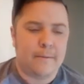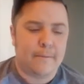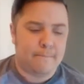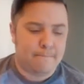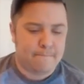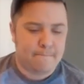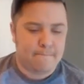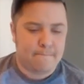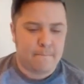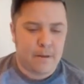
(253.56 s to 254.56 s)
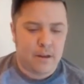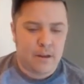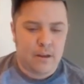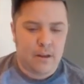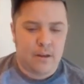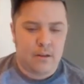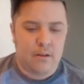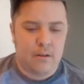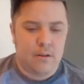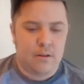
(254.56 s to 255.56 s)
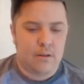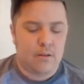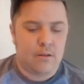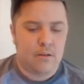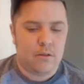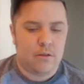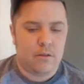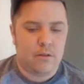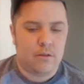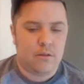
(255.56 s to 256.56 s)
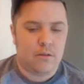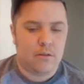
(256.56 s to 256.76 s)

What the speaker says: (no one is talking)